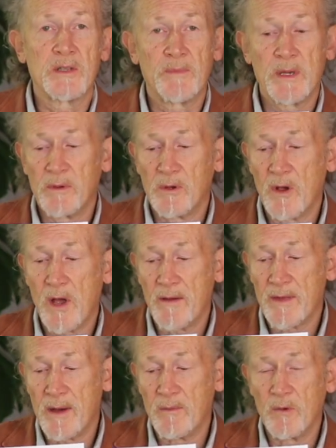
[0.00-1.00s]
of people who have
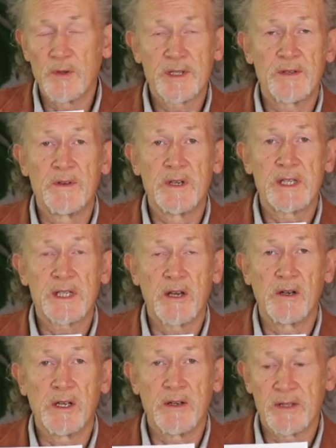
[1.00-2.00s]
that more severe
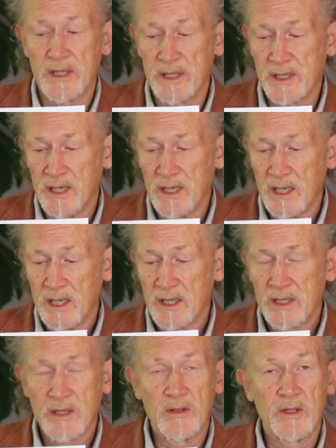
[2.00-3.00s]
scoliosis
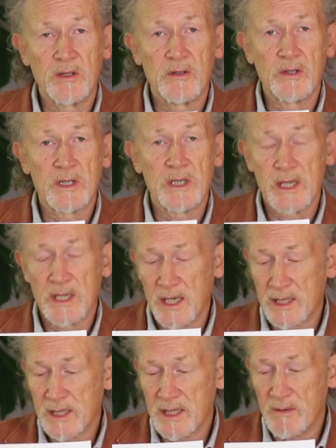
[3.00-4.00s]
so that you
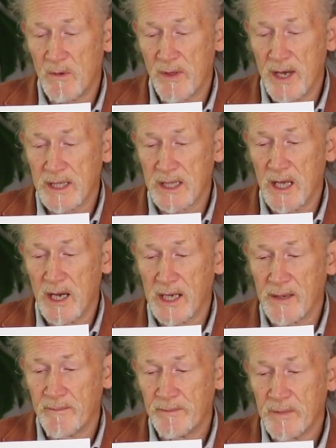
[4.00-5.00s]
can see what that's
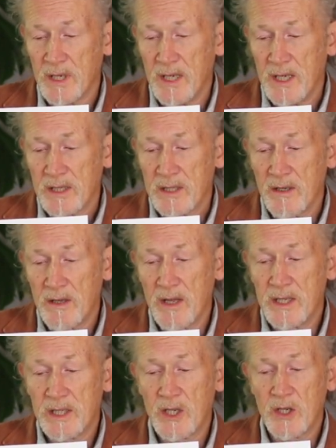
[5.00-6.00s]
like. So there are
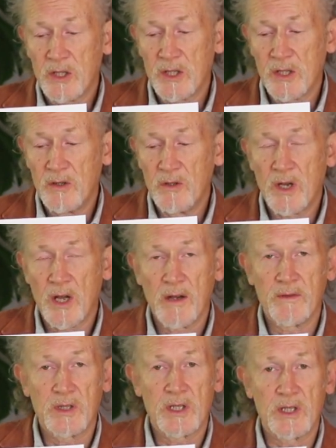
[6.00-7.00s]
these two
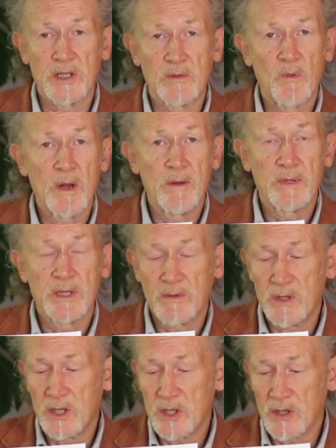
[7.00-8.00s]
curvatures, one
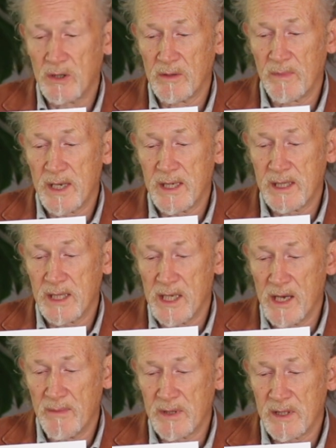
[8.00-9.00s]
between the shoulder blades in the upper